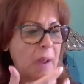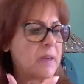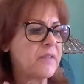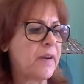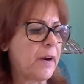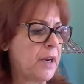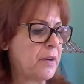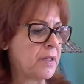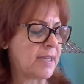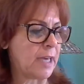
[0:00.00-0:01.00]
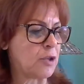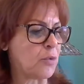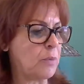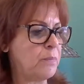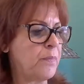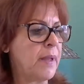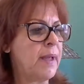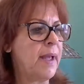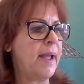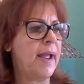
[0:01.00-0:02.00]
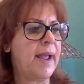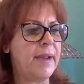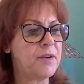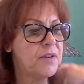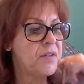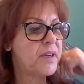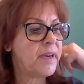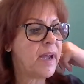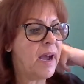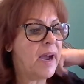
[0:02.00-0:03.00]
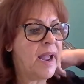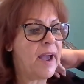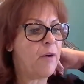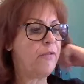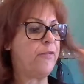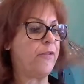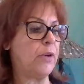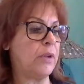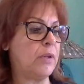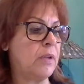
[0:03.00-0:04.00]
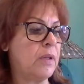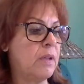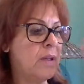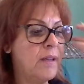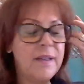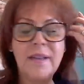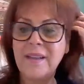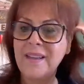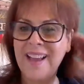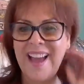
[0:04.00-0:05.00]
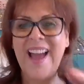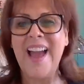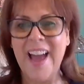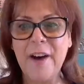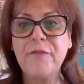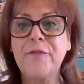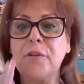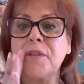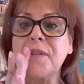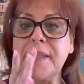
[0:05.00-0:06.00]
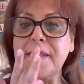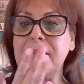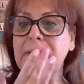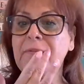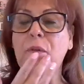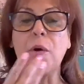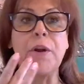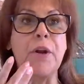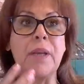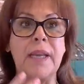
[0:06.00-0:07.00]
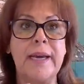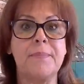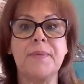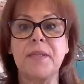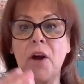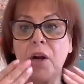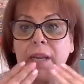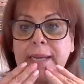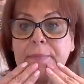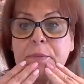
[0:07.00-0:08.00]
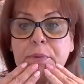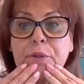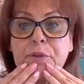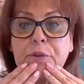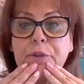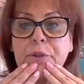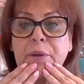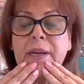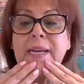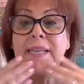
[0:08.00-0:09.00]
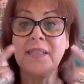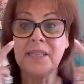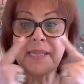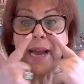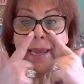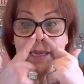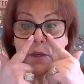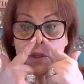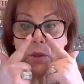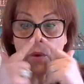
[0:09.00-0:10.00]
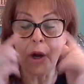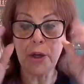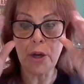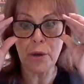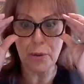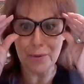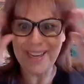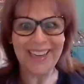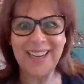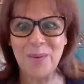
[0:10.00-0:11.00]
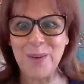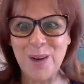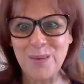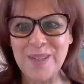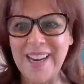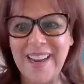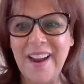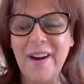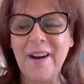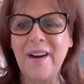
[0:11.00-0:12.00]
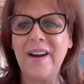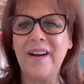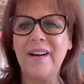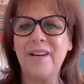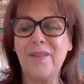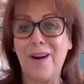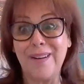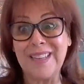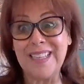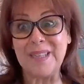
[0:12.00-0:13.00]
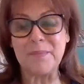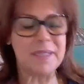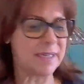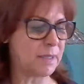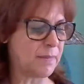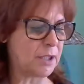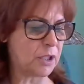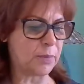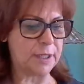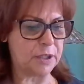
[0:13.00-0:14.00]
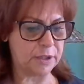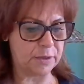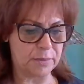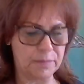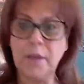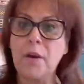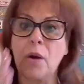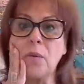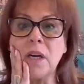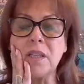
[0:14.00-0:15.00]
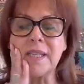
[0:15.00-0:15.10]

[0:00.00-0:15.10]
It's very unisexual and just a, a helpful, helpful system for your lips. Our lips protrude second to our nose and yet we don't take care of our lips as much as we do you know our